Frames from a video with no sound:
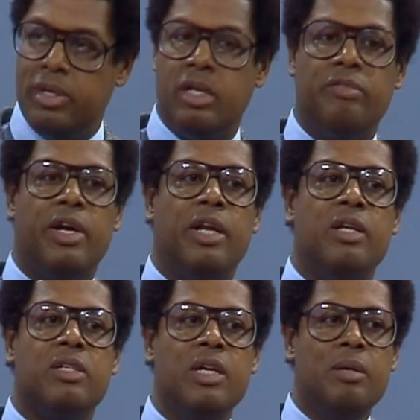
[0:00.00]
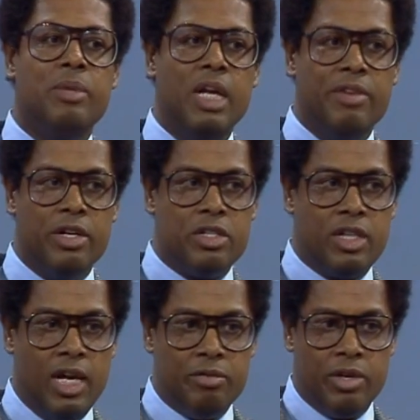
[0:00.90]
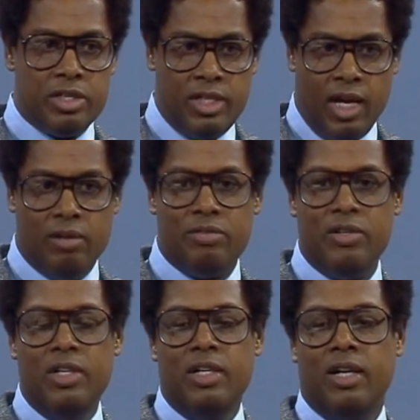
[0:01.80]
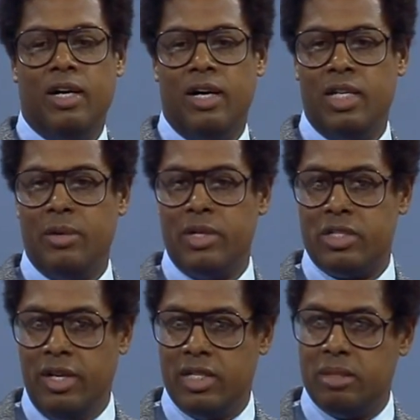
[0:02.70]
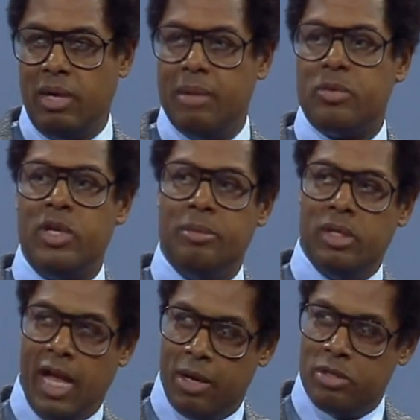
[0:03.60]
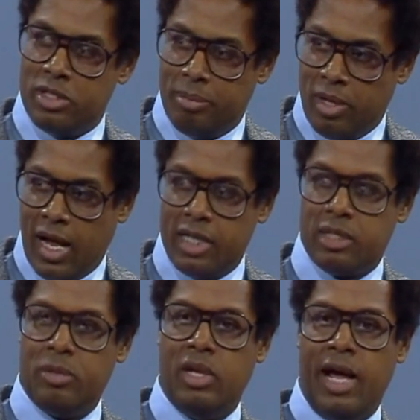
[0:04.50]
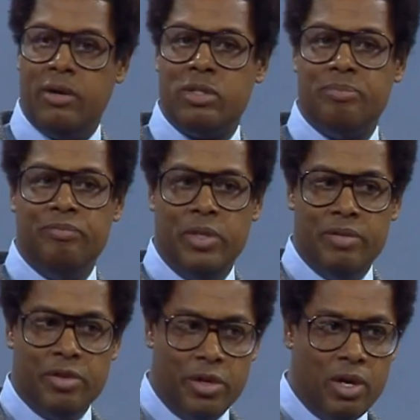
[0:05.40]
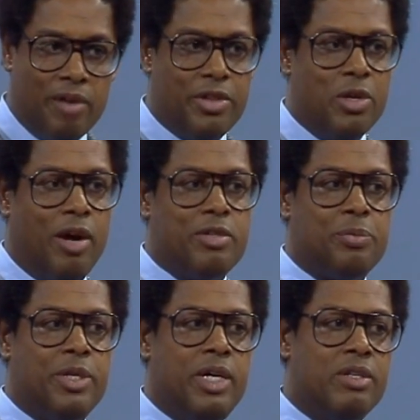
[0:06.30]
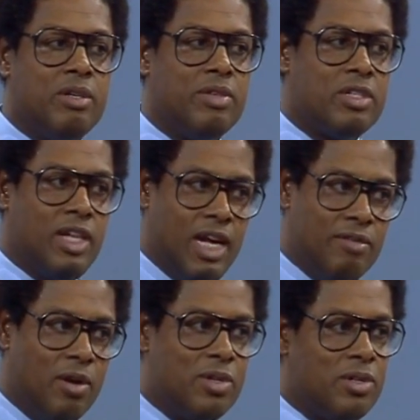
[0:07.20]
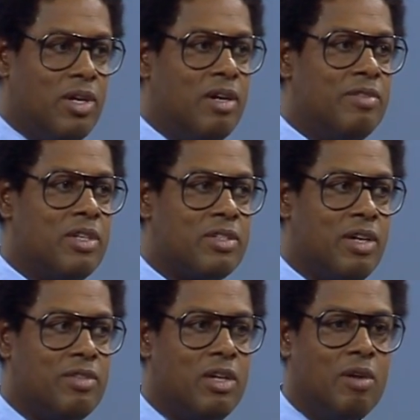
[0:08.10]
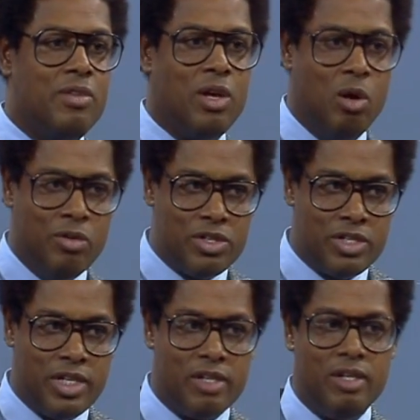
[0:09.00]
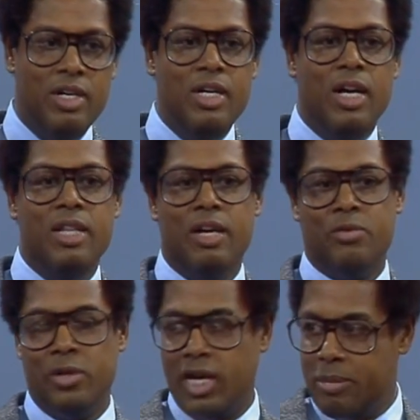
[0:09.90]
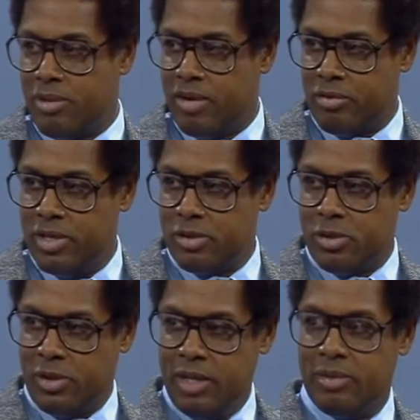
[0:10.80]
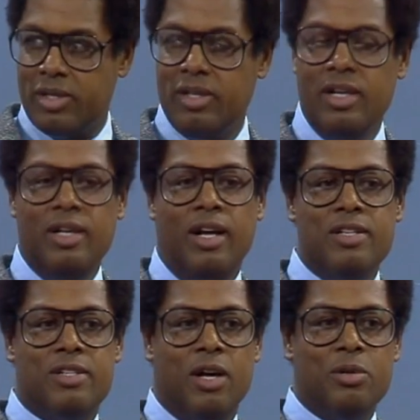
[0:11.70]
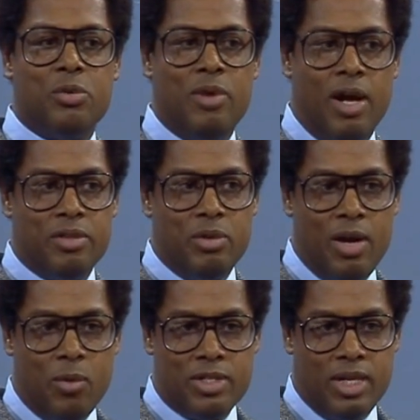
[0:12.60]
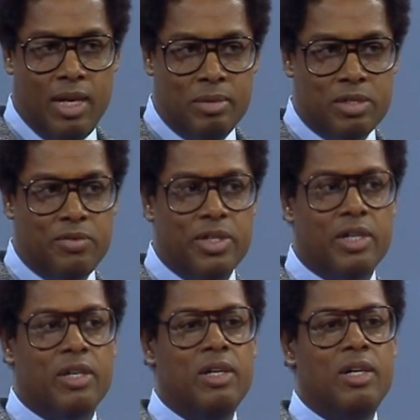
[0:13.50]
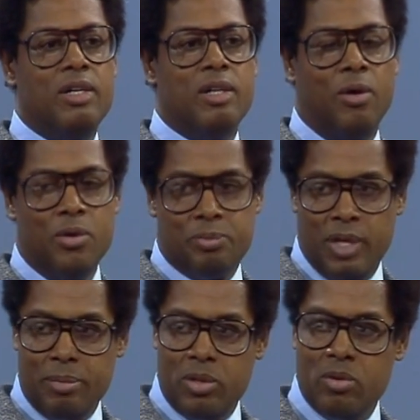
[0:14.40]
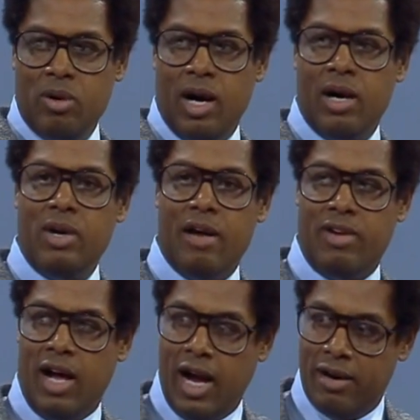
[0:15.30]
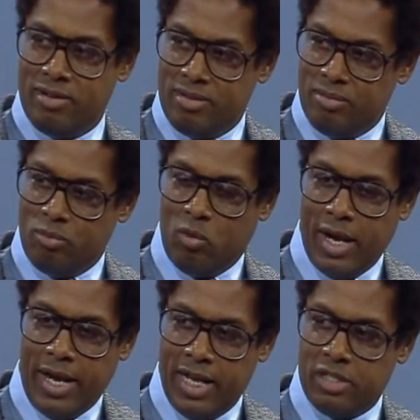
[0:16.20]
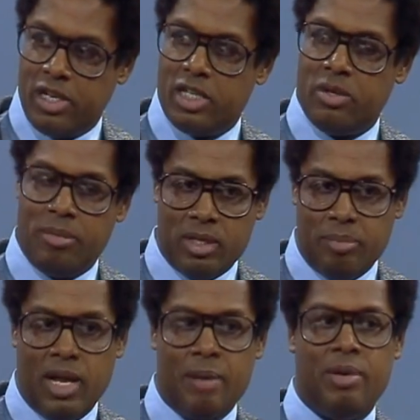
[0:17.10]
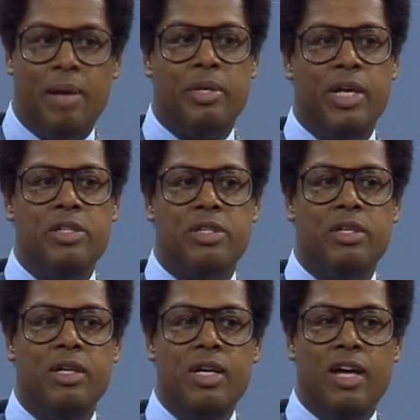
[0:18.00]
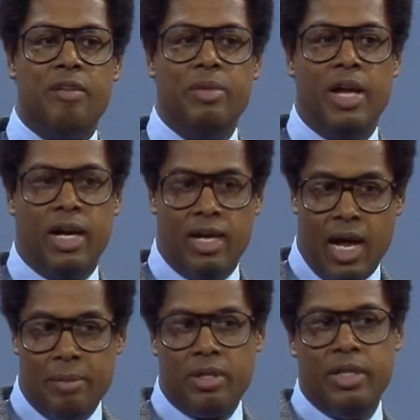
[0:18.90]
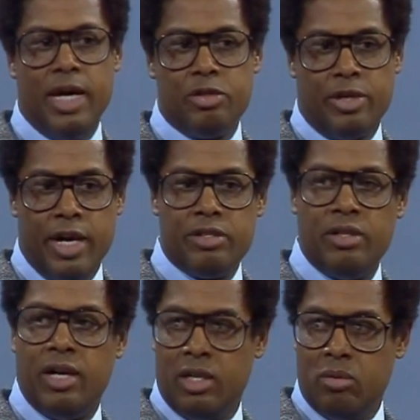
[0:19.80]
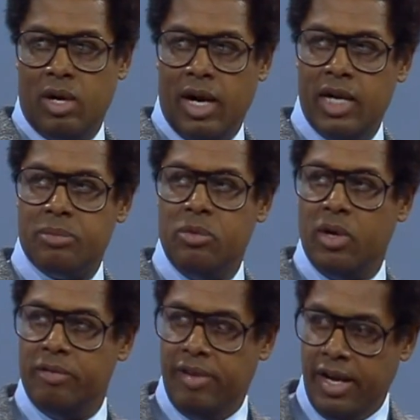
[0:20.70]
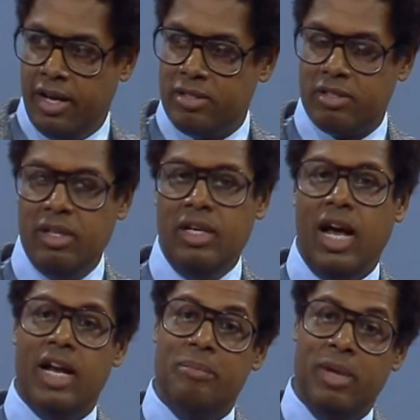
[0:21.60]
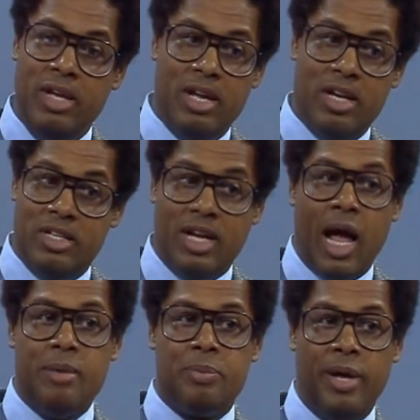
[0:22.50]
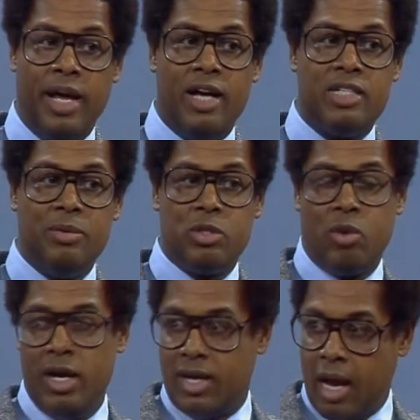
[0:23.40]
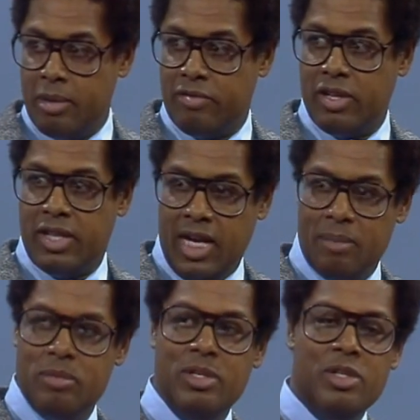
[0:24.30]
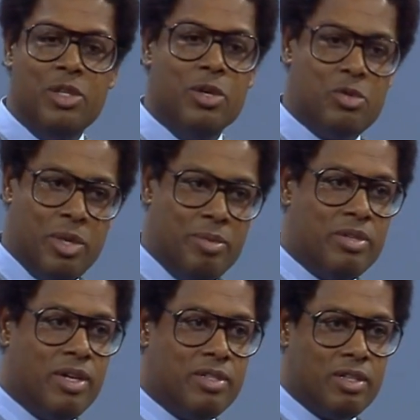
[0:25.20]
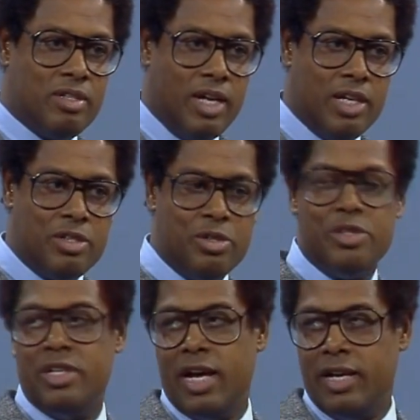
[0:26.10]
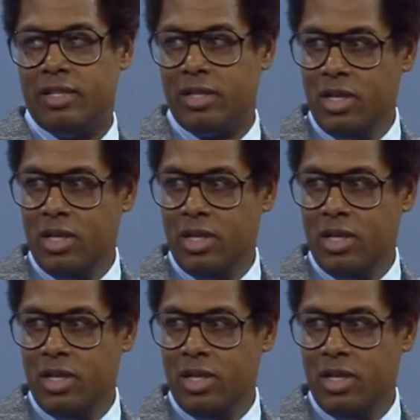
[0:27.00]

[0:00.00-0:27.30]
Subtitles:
big advantage. But even under slavery itself, there were distinctions made between the mulattoes and the blacks. The mulattoes being very often the offspring either of the slave owner or of the overseer, and therefore getting preferential treatment. And so throughout the Western Hemisphere, those people who have higher white ancestry among the black population have been economically, educationally, and otherwise more advanced. And in times past, it was quite common for them to attribute their success to genetics,